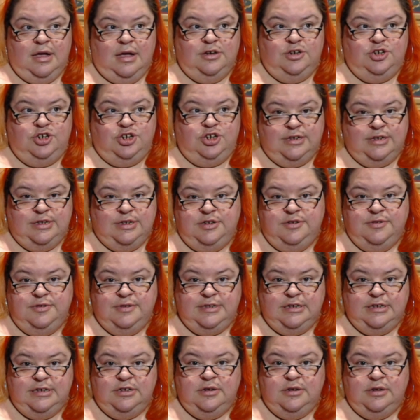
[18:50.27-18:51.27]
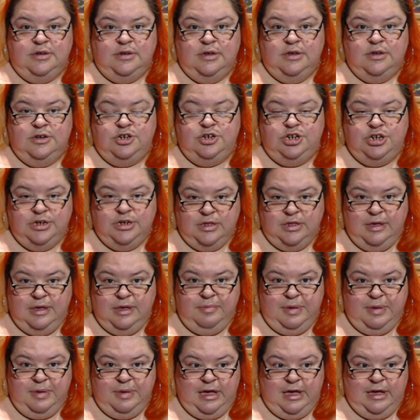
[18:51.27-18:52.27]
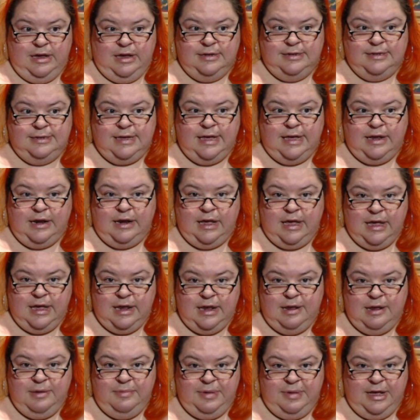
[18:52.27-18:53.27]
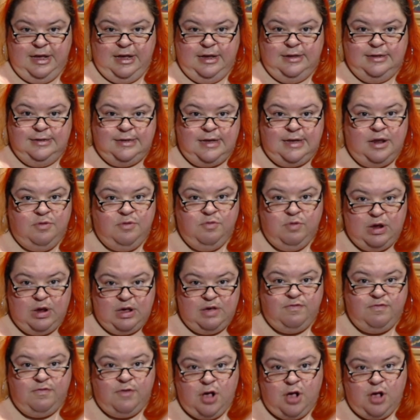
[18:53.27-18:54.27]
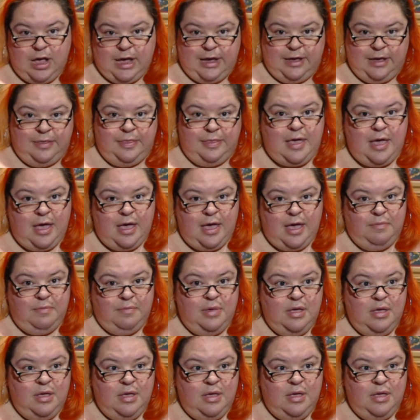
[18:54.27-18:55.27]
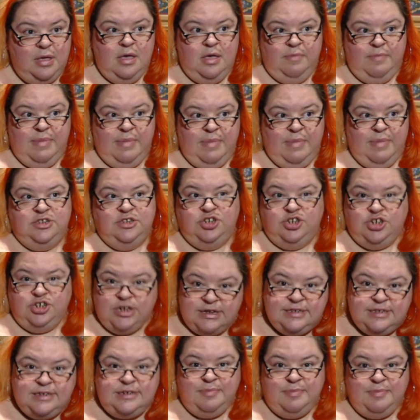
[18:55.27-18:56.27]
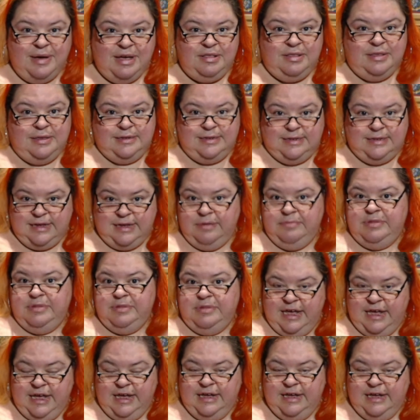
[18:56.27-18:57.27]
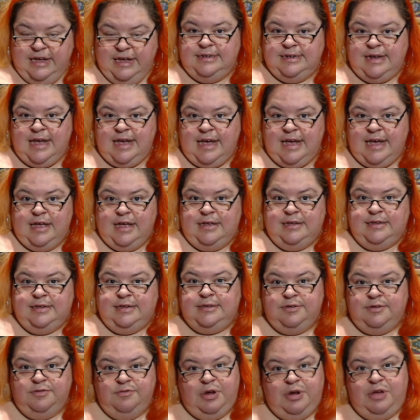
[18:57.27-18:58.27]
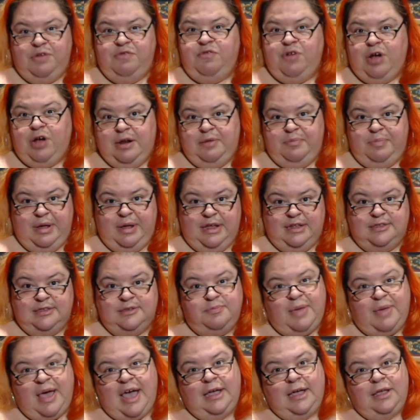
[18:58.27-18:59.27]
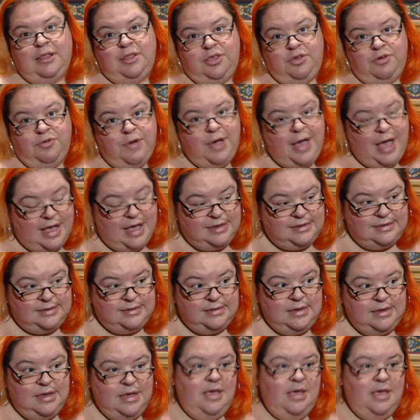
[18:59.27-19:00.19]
just using chili beans and kidney beans and refrying them makes just about the same taste as refried beans back in the US.